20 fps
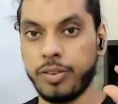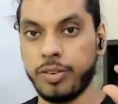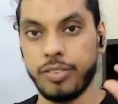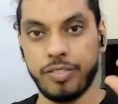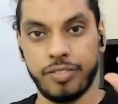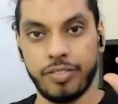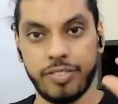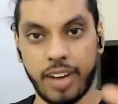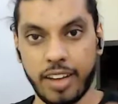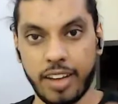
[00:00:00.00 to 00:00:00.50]
for
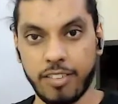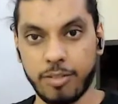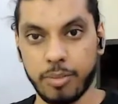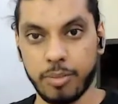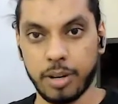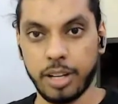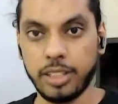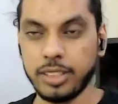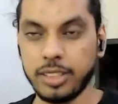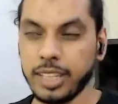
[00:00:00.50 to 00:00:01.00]
5
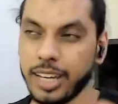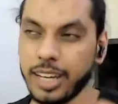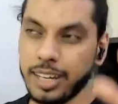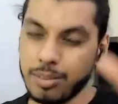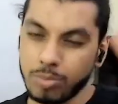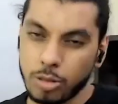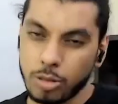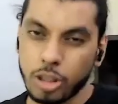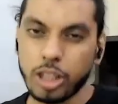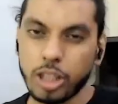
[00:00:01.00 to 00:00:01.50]
minutes again,
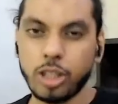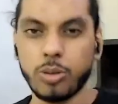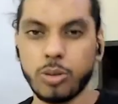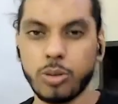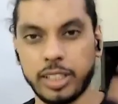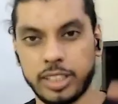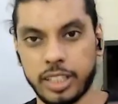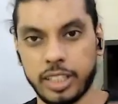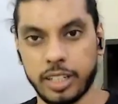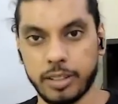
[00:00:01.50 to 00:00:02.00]

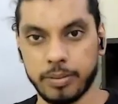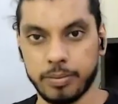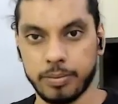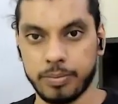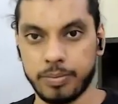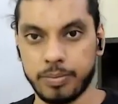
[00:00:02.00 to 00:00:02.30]
twice a day,